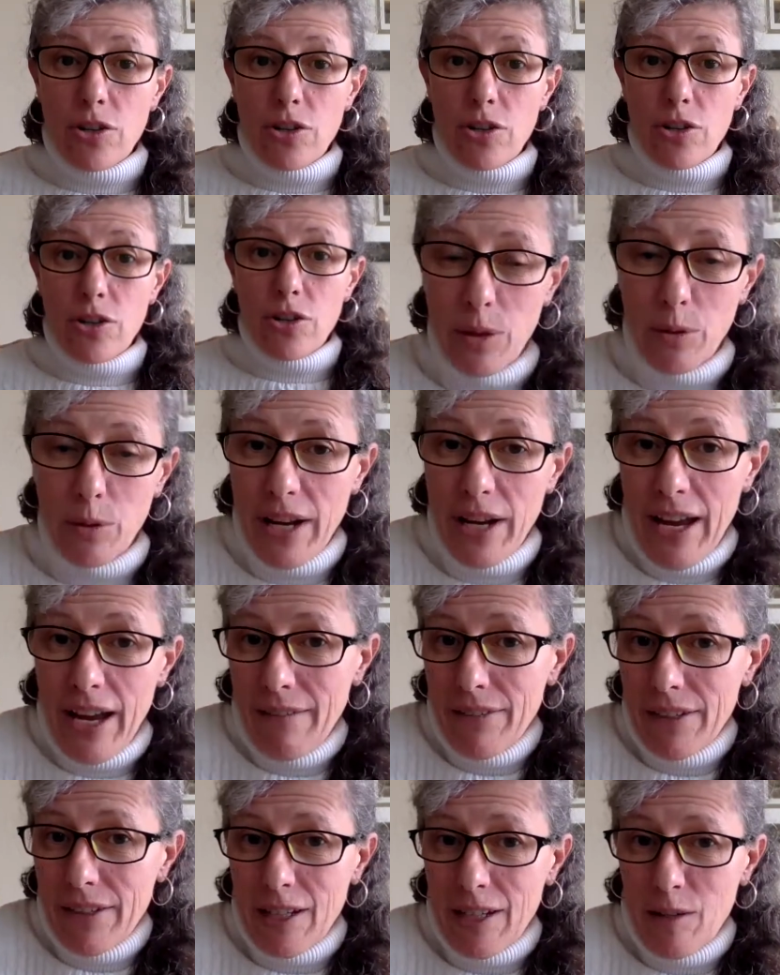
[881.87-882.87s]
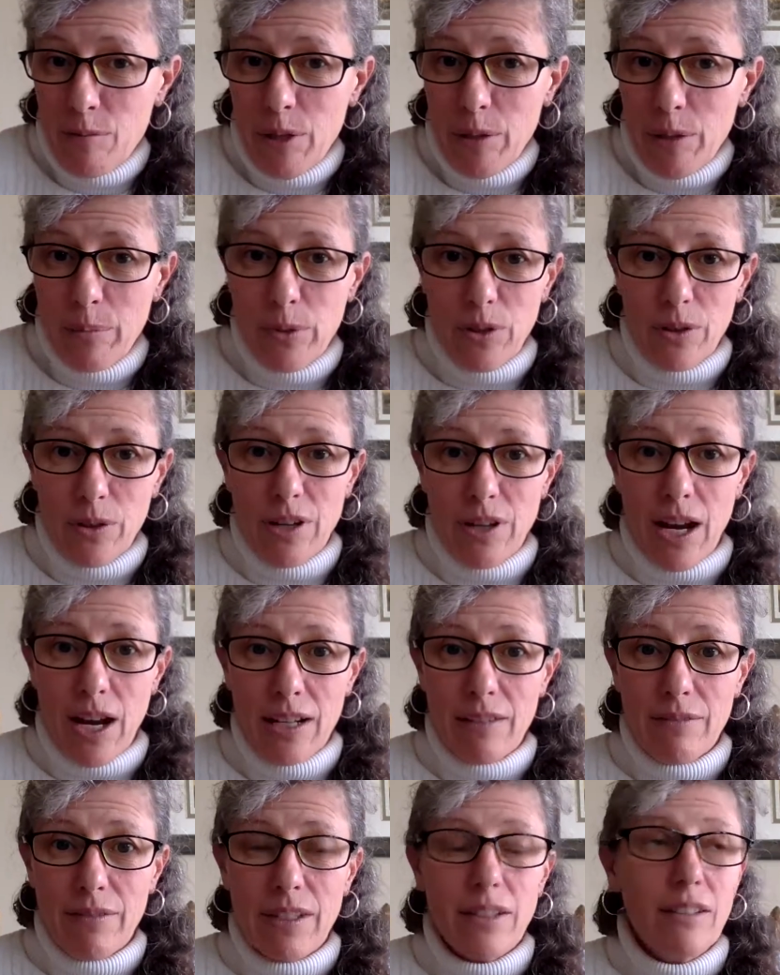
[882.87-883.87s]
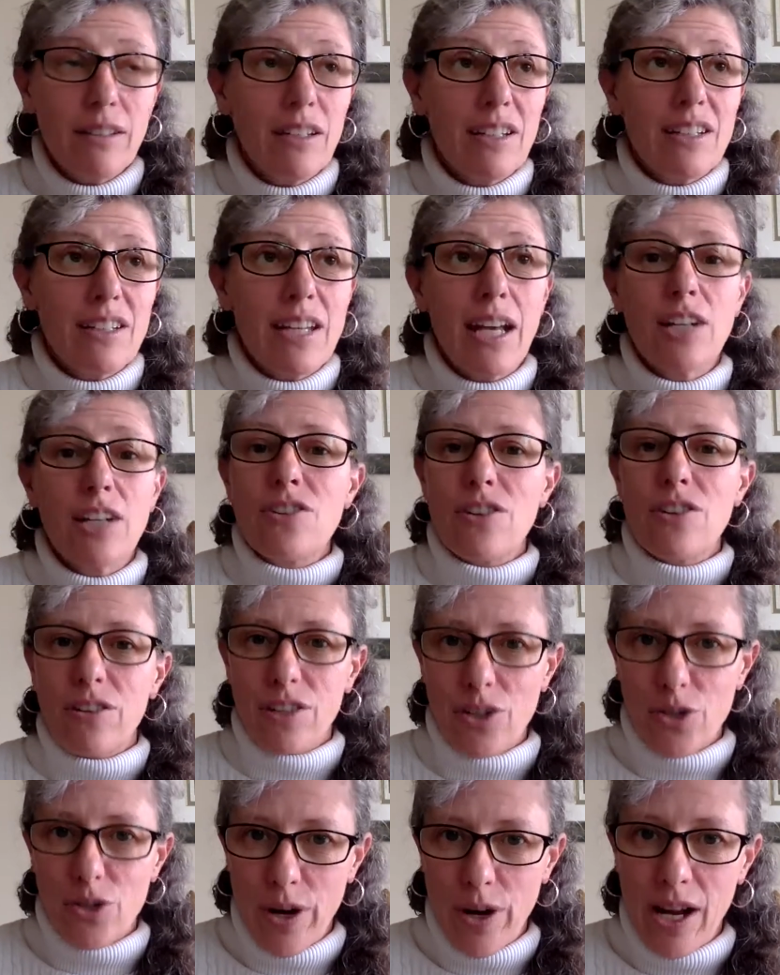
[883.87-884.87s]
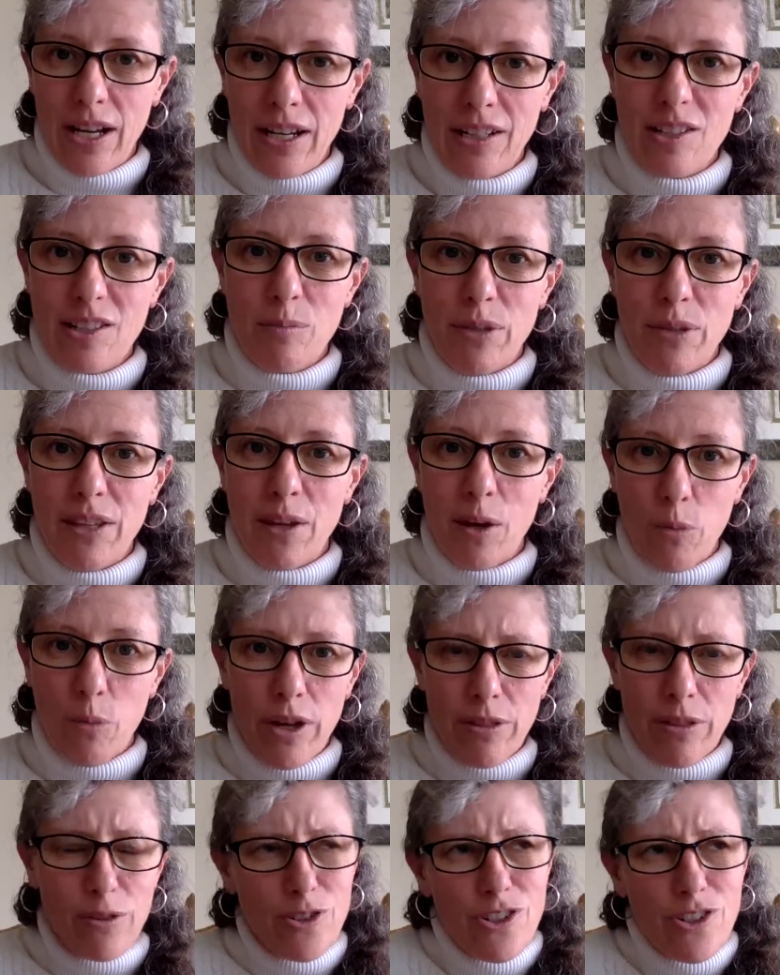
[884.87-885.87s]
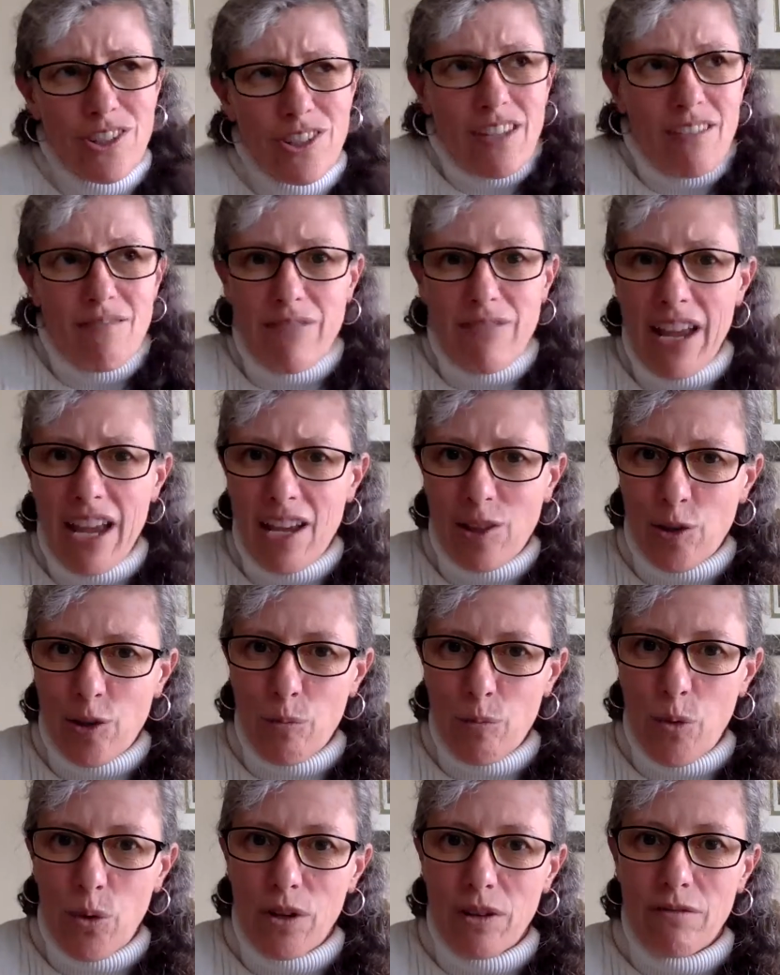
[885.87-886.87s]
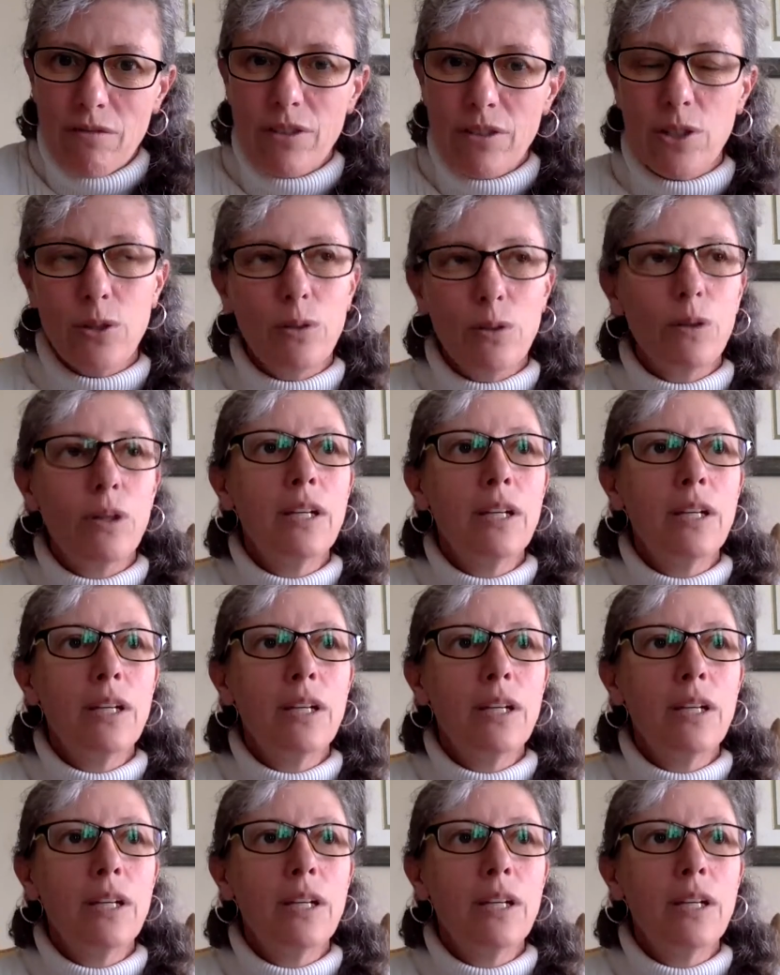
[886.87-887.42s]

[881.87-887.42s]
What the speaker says: By the way, half the time people are not even intentionally trying to be that way. They're just conveying their point of view